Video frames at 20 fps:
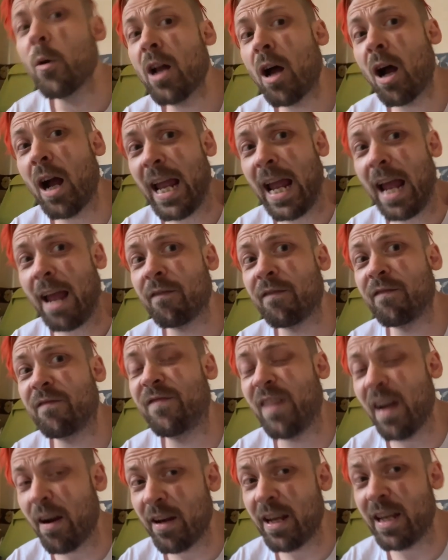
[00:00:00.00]
and I have
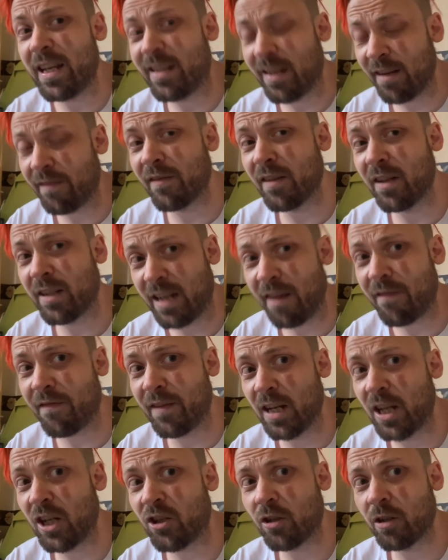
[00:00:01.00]
very different
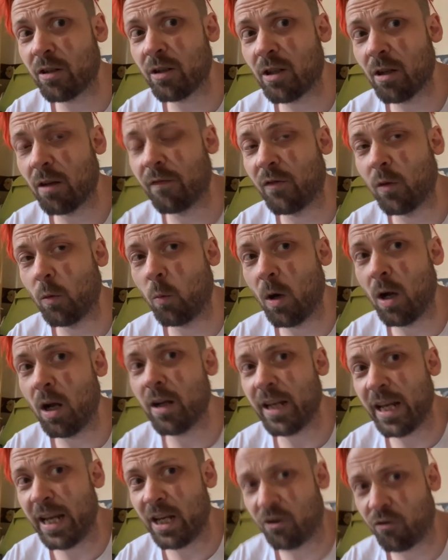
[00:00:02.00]
definitions of the
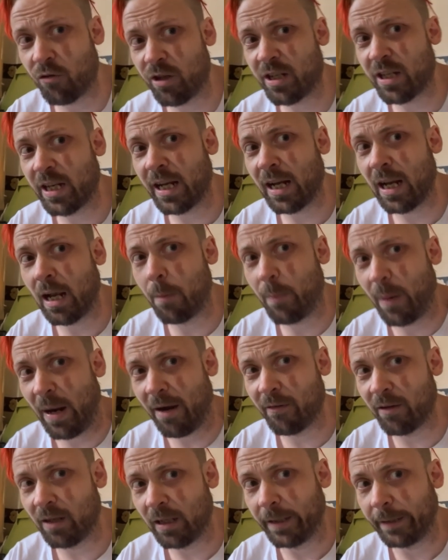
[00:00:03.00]
word interesting,
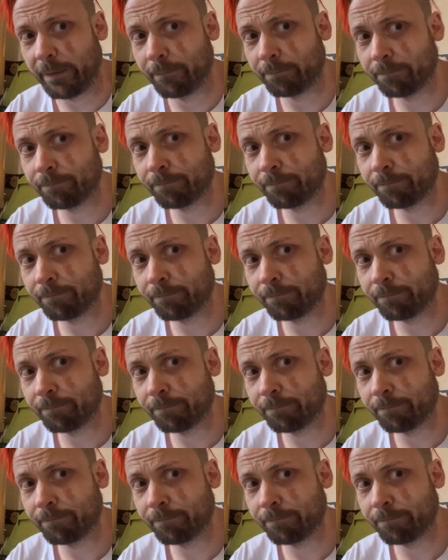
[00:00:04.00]
apparently.